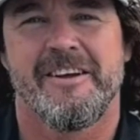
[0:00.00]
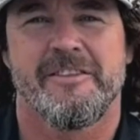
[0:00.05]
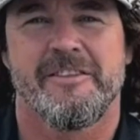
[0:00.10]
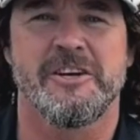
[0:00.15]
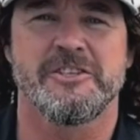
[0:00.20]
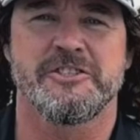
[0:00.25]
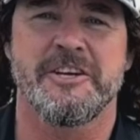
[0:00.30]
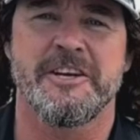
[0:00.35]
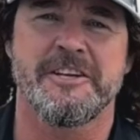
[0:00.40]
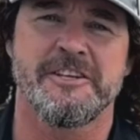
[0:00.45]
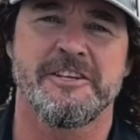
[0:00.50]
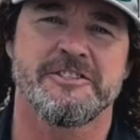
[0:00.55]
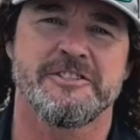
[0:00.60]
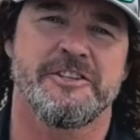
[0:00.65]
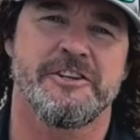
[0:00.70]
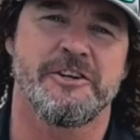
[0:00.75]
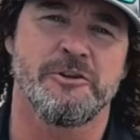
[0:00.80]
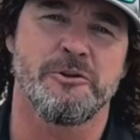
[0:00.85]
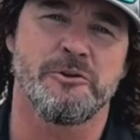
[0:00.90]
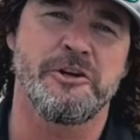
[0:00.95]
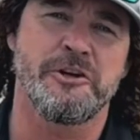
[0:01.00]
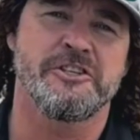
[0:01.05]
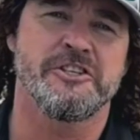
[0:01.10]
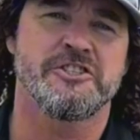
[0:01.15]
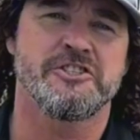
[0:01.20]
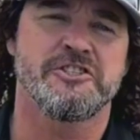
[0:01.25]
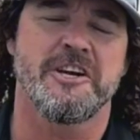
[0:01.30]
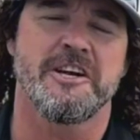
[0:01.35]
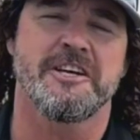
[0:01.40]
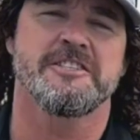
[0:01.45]
Those anglers that are looking to
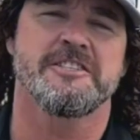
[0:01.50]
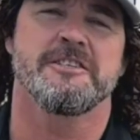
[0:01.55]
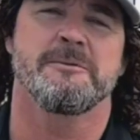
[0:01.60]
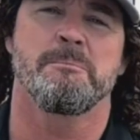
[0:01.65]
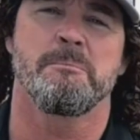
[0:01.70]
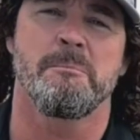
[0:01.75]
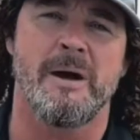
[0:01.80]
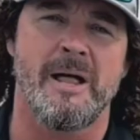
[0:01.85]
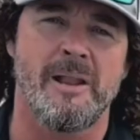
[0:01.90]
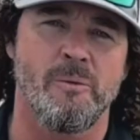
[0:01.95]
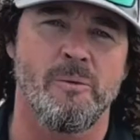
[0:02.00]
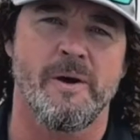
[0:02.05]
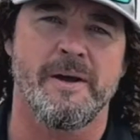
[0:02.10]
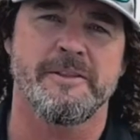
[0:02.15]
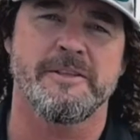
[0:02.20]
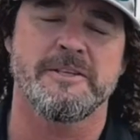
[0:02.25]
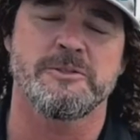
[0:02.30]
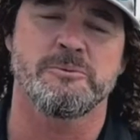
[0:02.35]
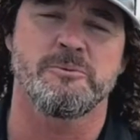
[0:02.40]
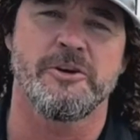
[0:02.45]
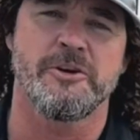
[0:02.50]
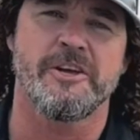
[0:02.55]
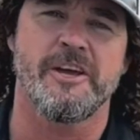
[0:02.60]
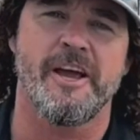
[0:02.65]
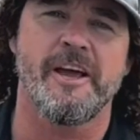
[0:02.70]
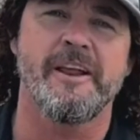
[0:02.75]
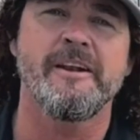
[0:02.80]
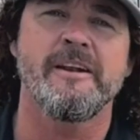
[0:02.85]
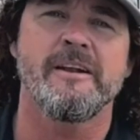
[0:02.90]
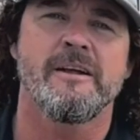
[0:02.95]
chase some mulloway this
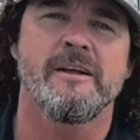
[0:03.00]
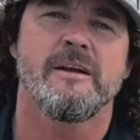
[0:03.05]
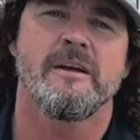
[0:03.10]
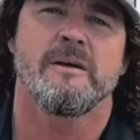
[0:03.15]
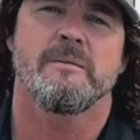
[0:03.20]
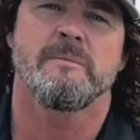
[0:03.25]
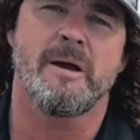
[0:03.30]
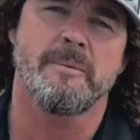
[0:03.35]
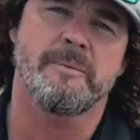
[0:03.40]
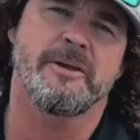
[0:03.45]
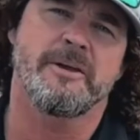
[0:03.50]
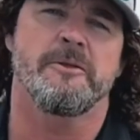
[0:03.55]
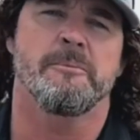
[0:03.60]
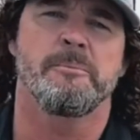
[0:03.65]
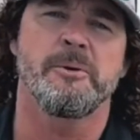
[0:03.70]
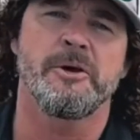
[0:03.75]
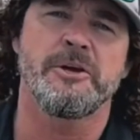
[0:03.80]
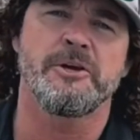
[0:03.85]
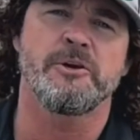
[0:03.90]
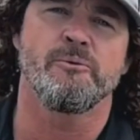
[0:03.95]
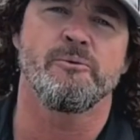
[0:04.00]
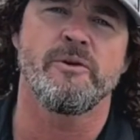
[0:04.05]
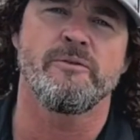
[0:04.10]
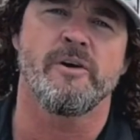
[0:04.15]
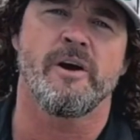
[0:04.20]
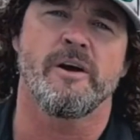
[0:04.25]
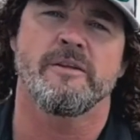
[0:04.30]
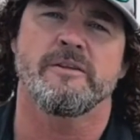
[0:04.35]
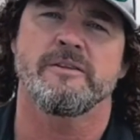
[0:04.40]
weekend, maybe hit the Bega River.